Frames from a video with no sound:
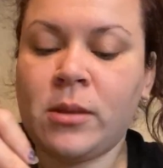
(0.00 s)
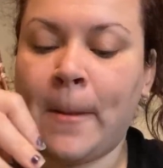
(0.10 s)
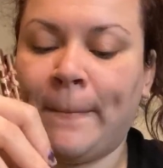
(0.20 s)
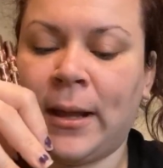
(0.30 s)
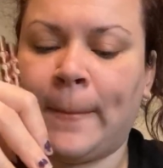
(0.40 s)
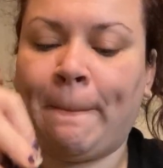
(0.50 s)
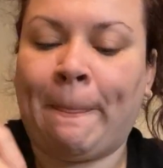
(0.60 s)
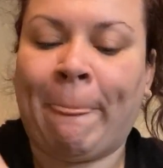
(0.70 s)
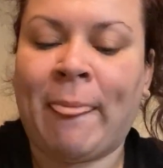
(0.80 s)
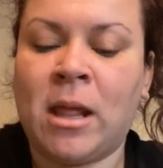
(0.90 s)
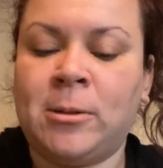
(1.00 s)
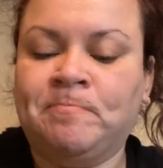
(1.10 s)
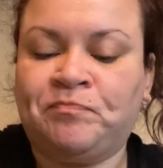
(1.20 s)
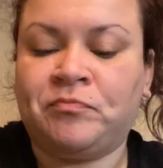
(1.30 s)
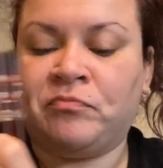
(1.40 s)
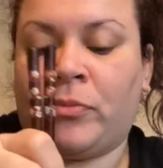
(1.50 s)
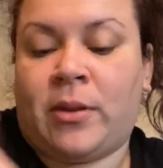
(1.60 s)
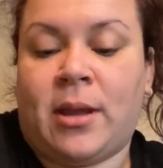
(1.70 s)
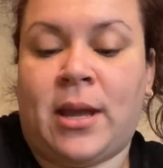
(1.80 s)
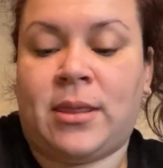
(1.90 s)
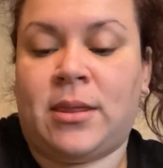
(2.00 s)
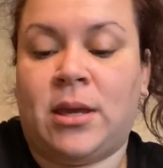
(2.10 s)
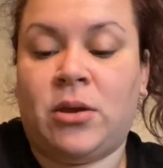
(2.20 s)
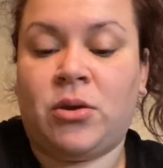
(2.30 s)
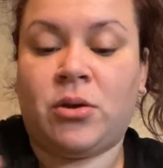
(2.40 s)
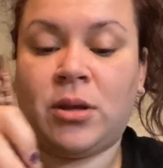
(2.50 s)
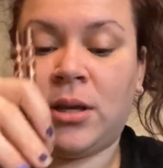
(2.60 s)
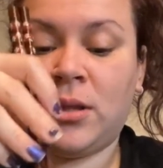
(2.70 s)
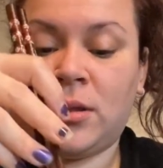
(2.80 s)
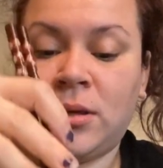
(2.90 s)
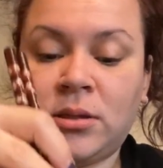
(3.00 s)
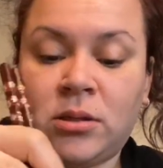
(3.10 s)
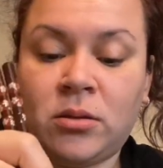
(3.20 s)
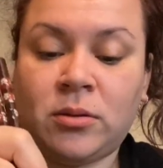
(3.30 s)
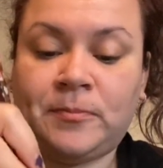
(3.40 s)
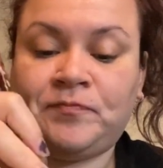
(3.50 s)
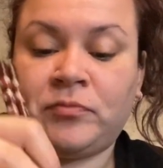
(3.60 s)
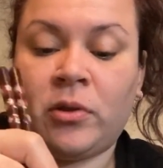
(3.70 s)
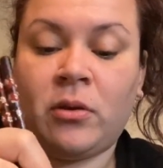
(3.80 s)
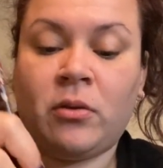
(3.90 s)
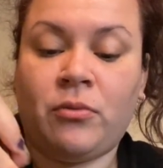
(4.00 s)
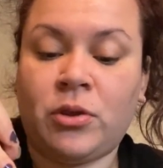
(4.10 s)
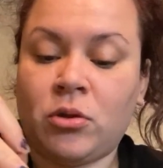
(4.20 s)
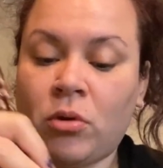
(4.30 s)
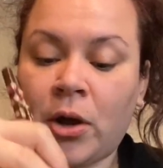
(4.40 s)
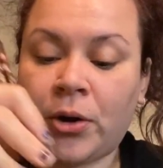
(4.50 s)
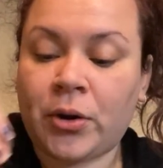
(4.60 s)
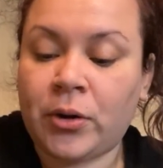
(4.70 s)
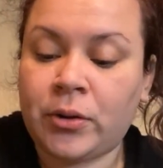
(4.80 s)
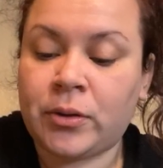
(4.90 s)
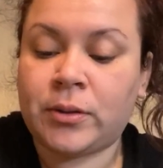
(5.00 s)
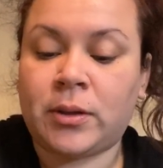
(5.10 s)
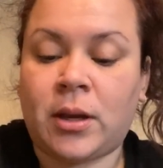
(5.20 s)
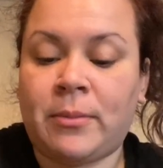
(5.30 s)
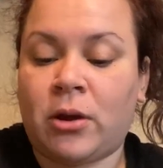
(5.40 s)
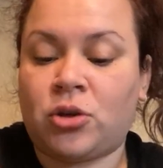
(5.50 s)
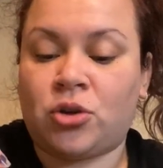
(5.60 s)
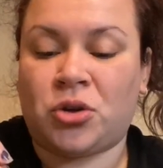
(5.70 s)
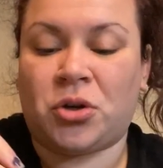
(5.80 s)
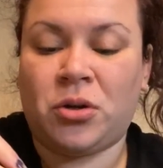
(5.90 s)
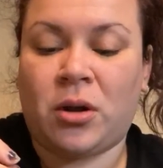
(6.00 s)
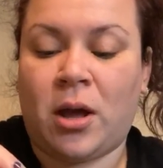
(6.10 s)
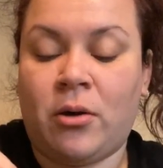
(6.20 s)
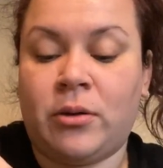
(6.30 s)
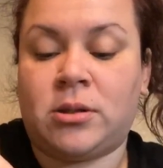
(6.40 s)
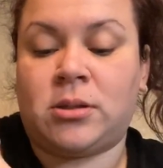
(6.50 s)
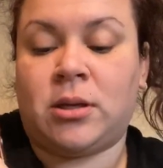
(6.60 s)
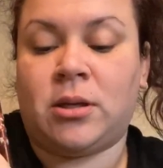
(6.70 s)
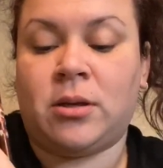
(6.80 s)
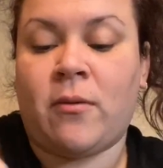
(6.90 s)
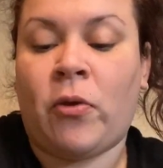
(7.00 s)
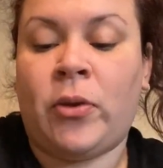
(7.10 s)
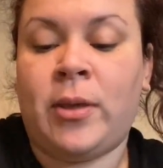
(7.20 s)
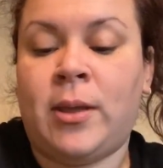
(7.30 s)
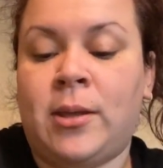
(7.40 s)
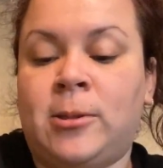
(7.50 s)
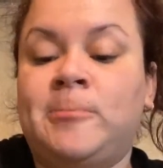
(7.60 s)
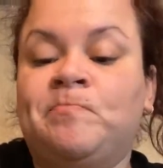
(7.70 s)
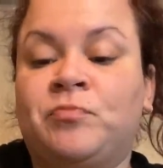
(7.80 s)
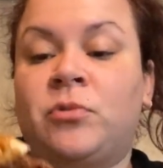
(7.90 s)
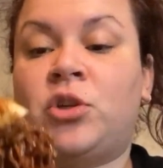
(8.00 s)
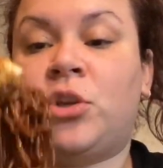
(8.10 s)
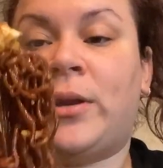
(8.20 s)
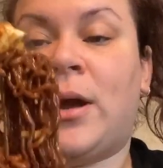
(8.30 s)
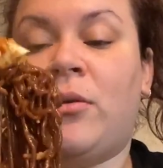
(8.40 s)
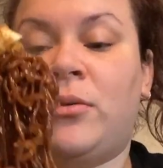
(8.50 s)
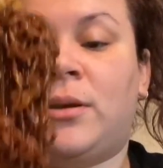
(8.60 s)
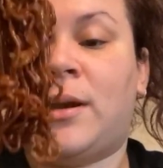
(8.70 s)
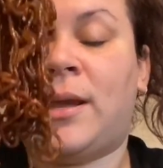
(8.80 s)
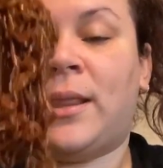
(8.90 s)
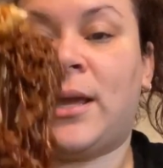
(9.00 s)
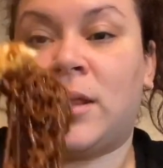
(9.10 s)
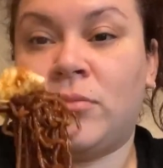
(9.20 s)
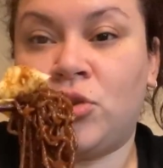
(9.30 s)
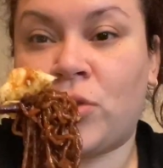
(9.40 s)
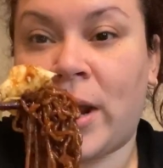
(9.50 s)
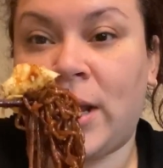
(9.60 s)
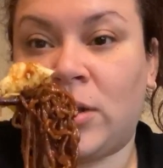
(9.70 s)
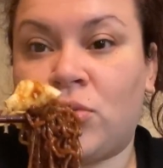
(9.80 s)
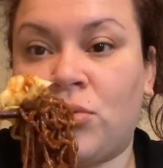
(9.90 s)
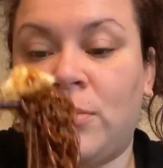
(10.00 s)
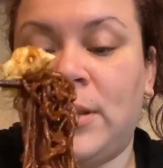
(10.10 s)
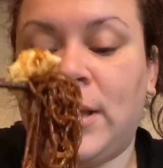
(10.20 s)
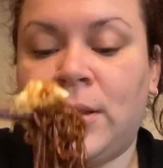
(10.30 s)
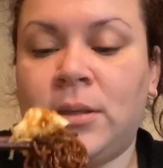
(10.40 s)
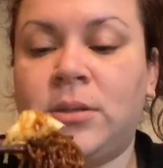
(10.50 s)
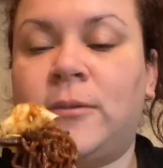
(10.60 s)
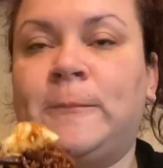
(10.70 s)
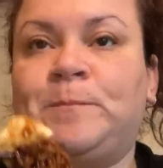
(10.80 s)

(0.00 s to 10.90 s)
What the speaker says: But I think you could eat these with the water. I'm not sure how it's gonna turn out. I like them dry and creamy like this.